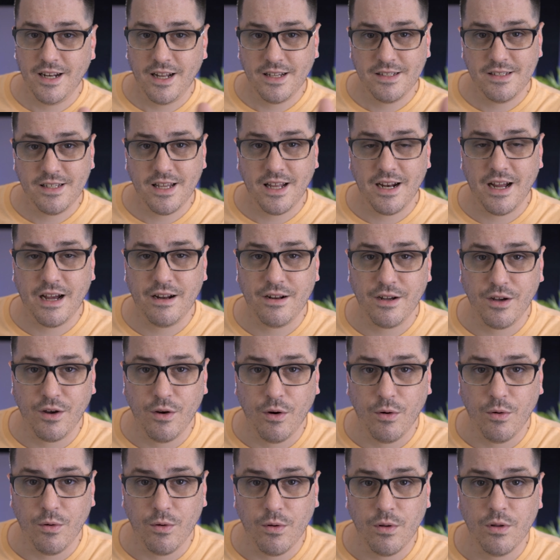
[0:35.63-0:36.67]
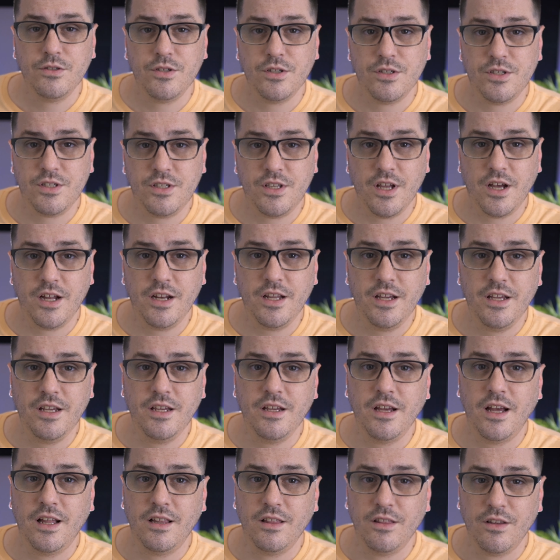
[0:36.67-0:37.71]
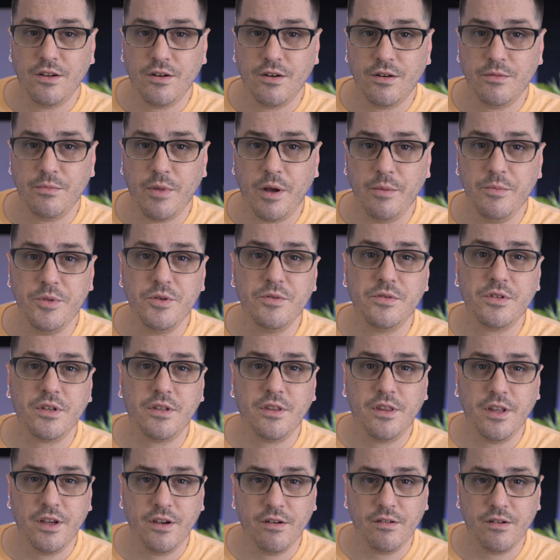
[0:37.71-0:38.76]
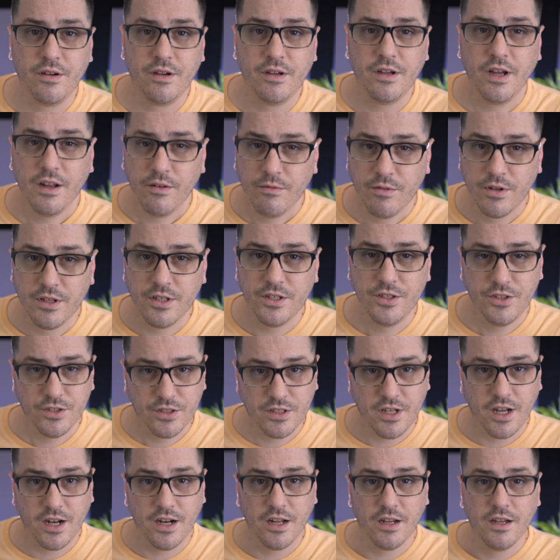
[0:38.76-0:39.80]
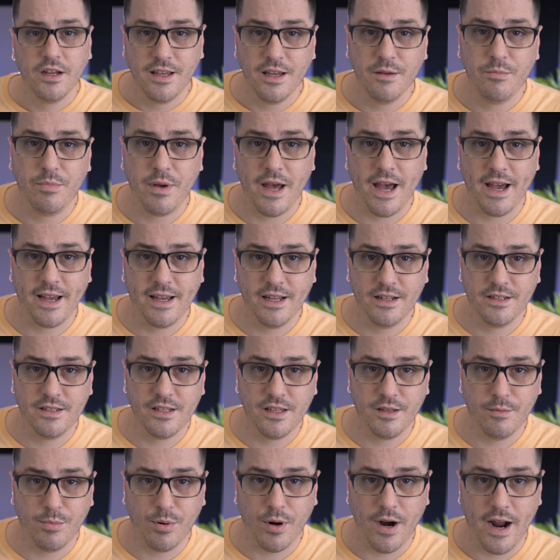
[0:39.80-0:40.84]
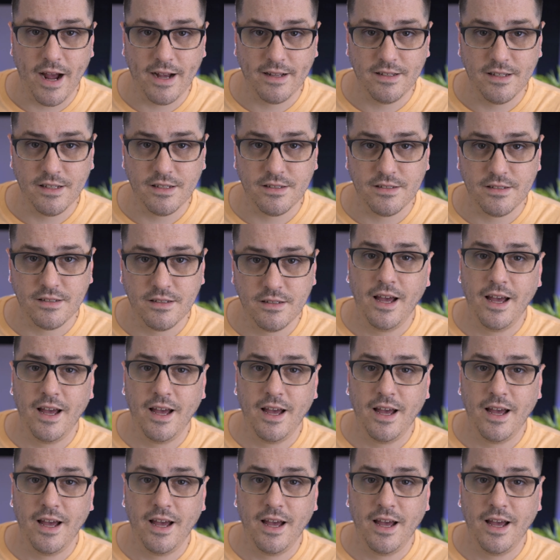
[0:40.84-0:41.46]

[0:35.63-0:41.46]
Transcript: I set out a goal to study and learn my music theory and really just kind of get back into the practice,